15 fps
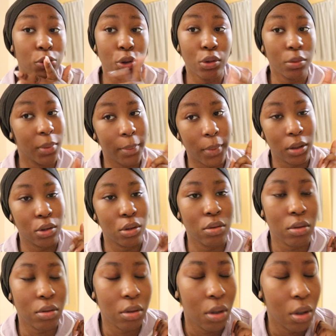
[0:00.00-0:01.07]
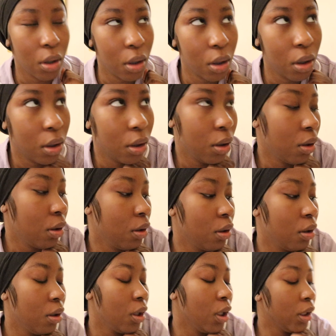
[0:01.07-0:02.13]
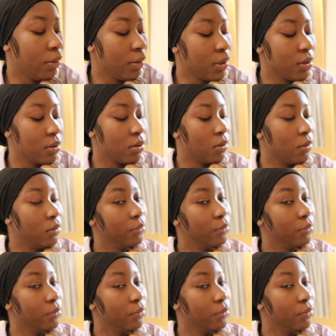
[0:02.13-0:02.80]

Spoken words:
zoom in my toes. Anyways,